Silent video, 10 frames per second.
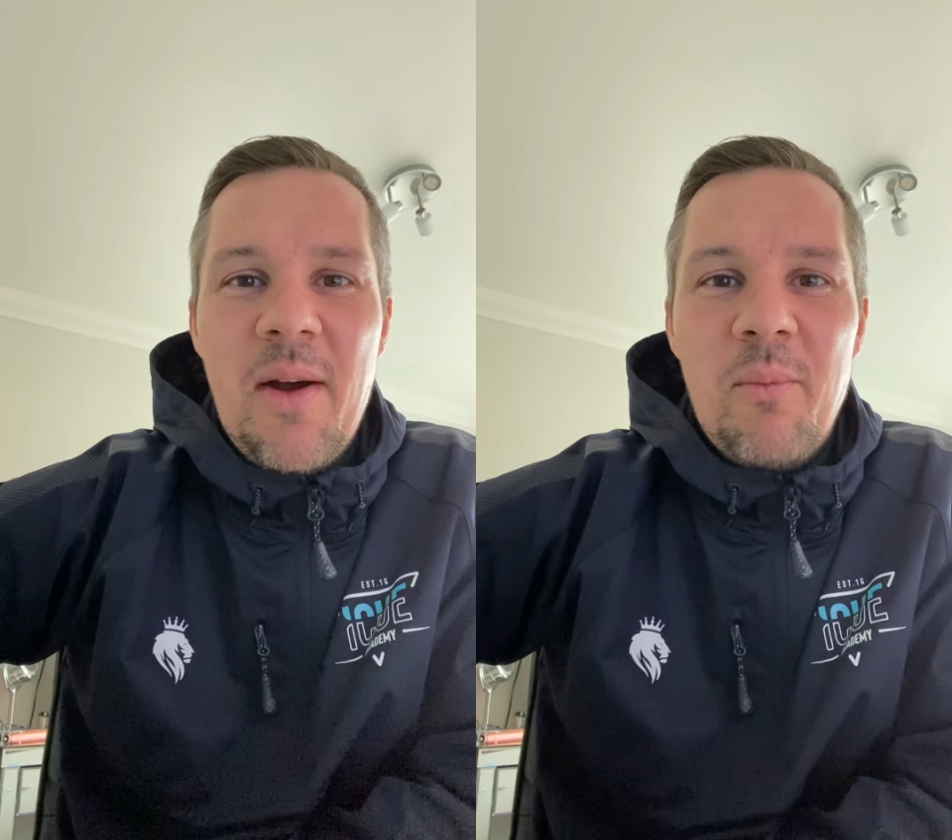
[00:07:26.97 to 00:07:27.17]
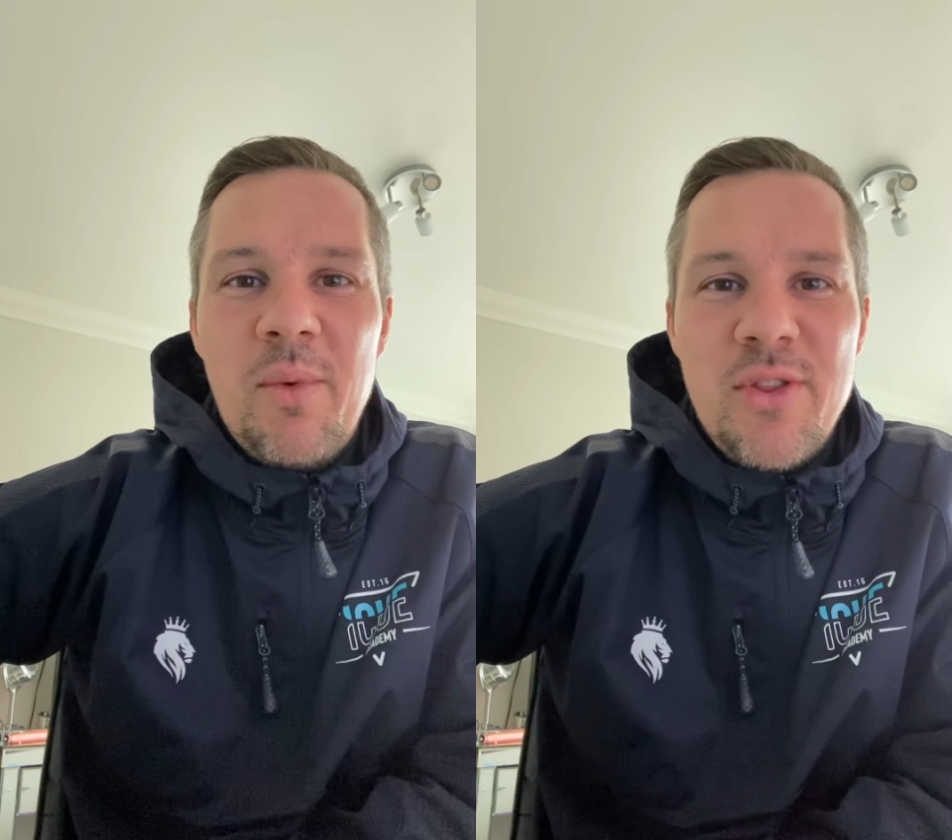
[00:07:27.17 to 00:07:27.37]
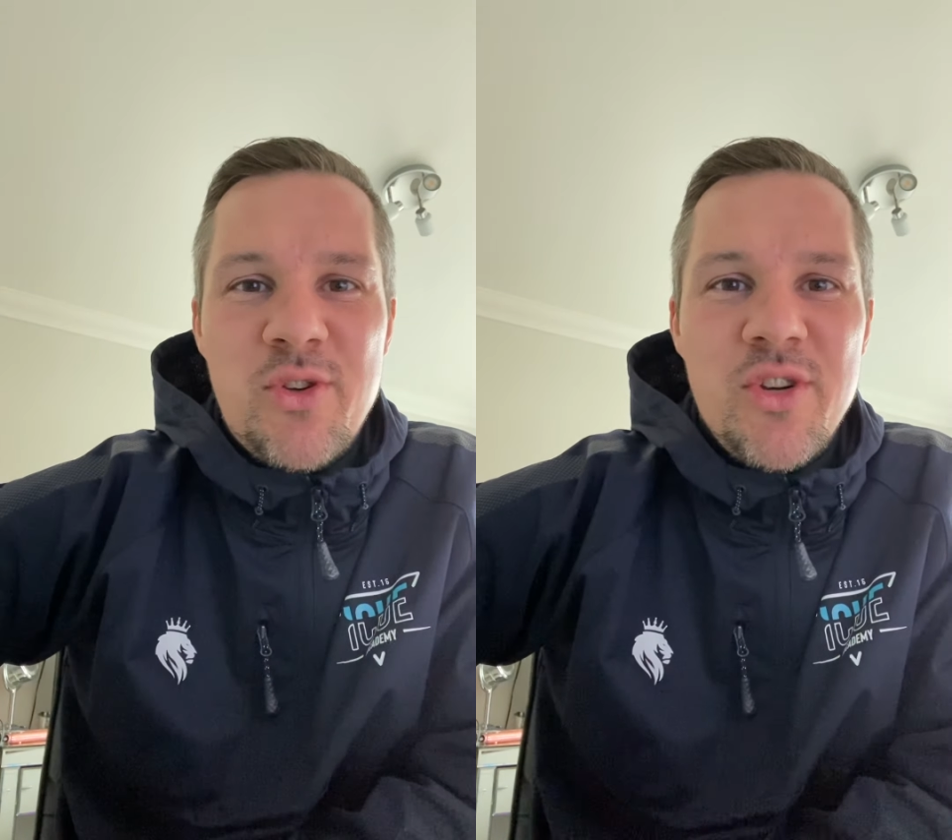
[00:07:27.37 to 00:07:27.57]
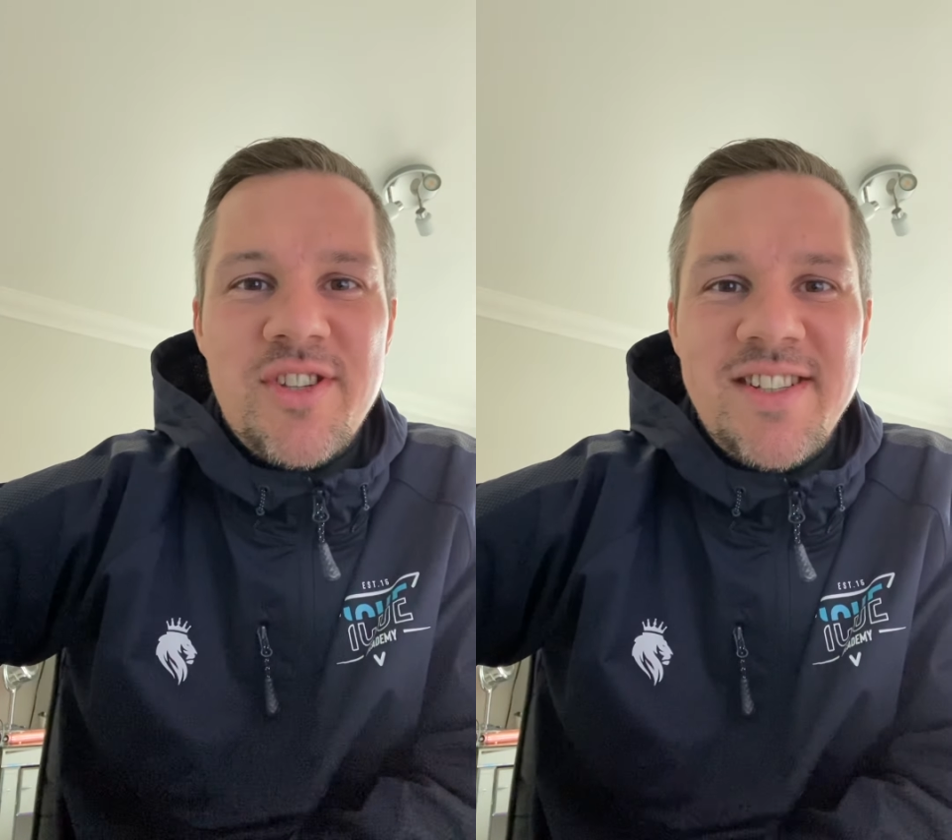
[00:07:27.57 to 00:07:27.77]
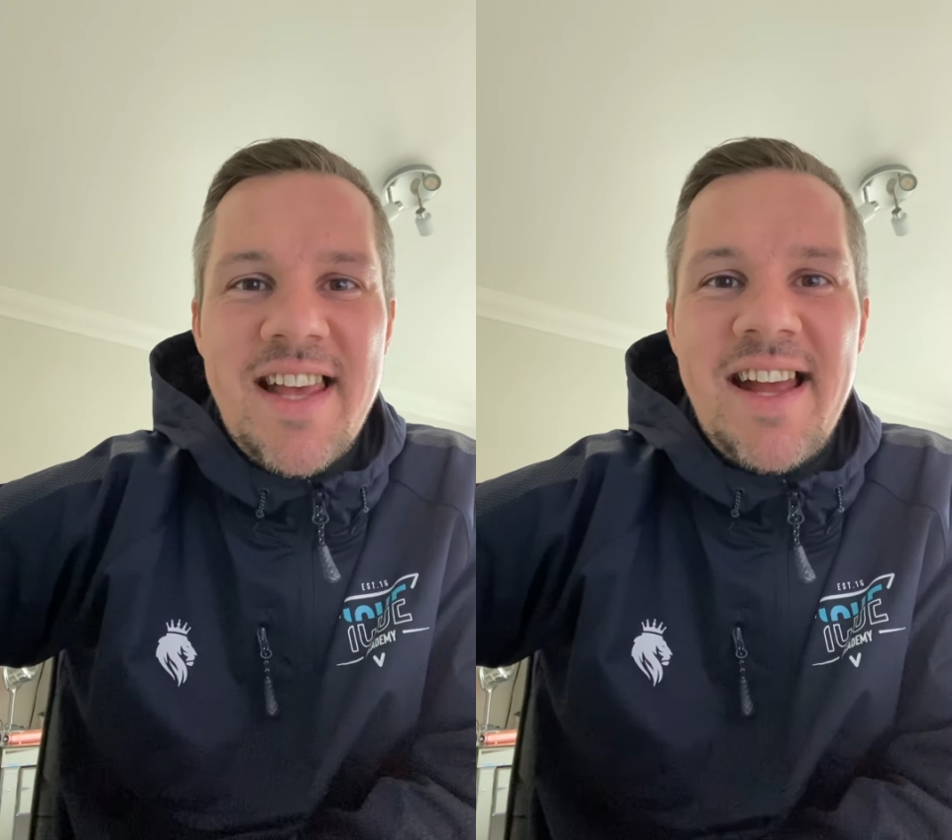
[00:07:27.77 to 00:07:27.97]
with just
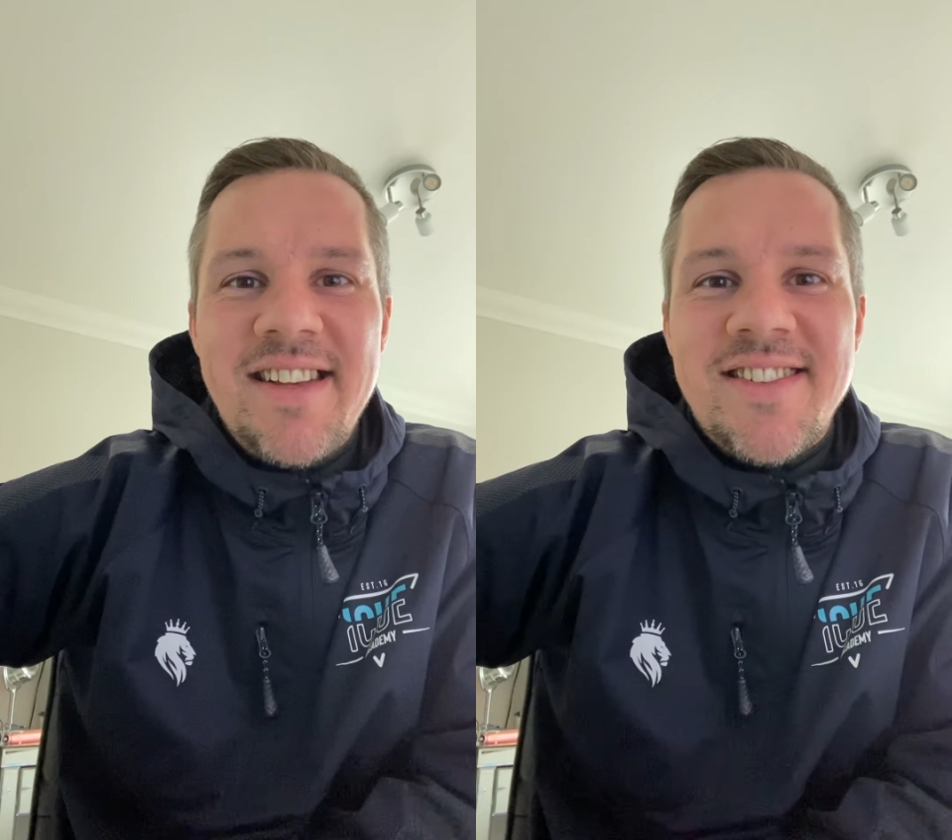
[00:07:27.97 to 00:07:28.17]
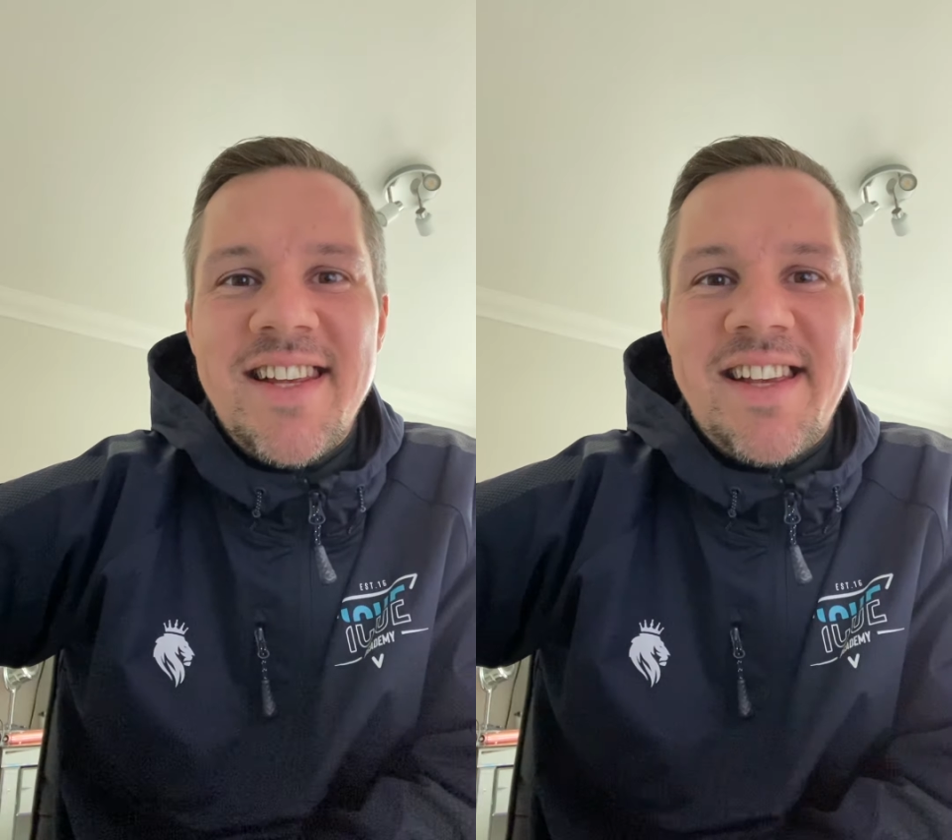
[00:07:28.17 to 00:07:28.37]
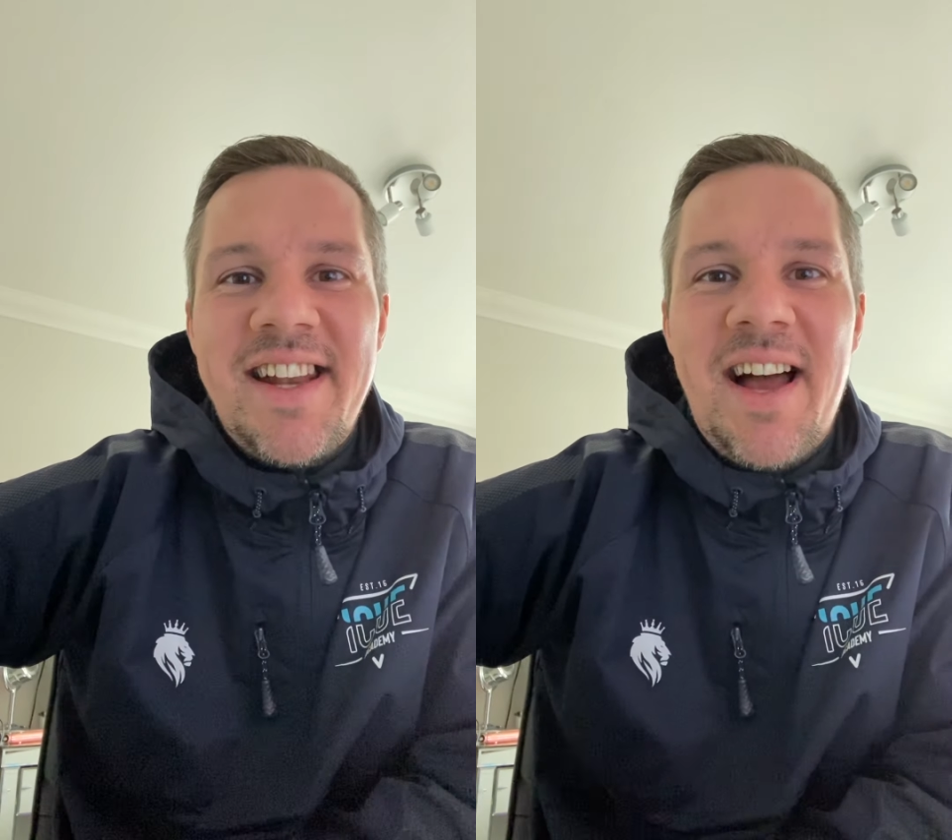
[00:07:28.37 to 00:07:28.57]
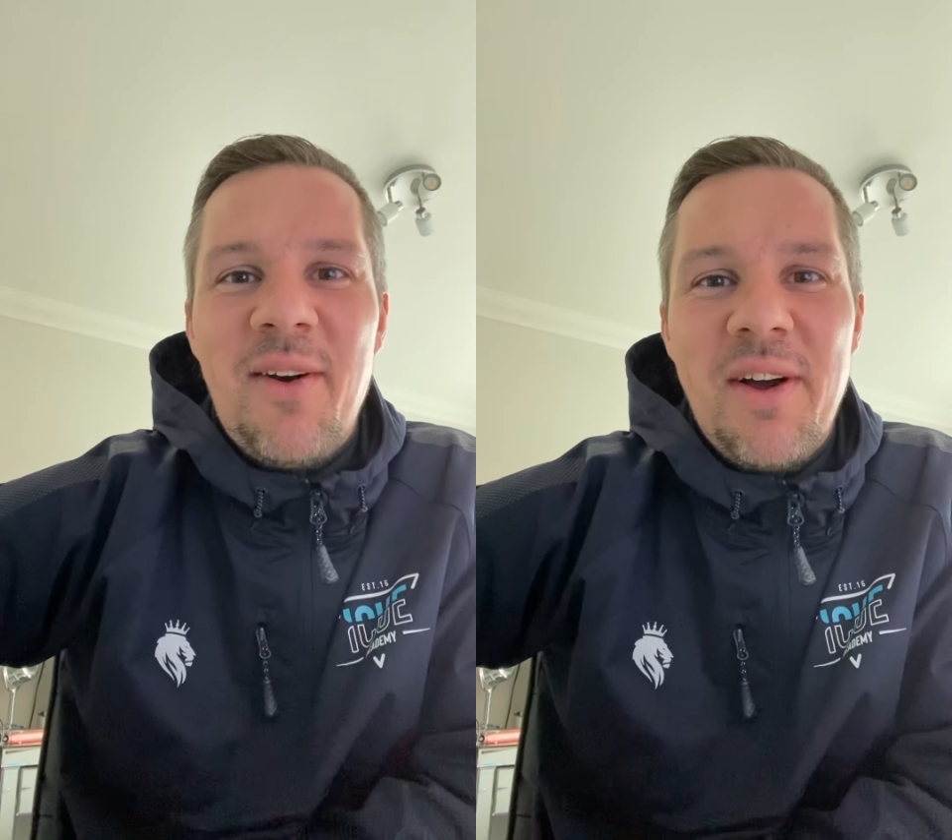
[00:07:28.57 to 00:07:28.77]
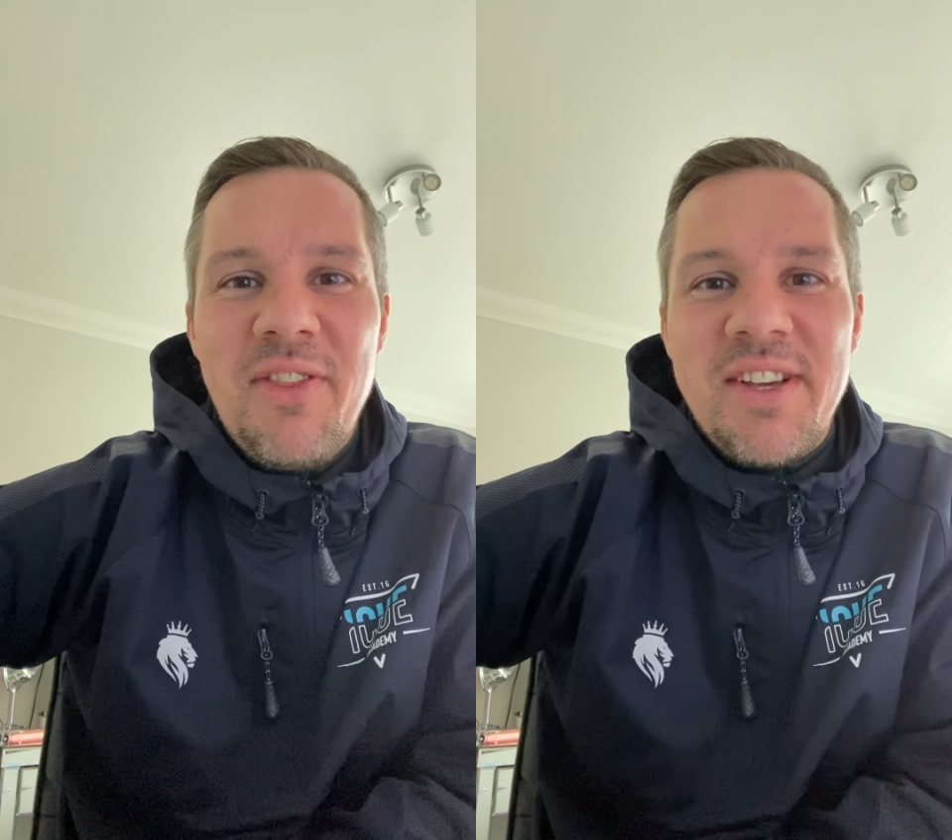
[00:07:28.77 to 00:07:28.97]
his head sticking
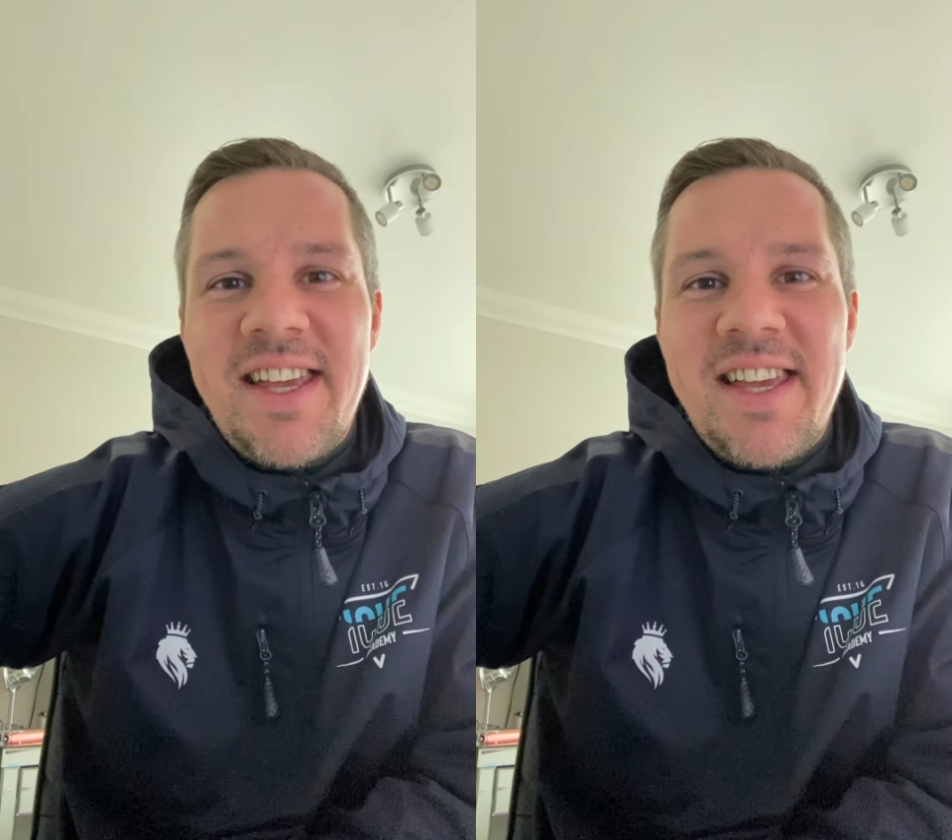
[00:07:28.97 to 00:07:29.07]
out and the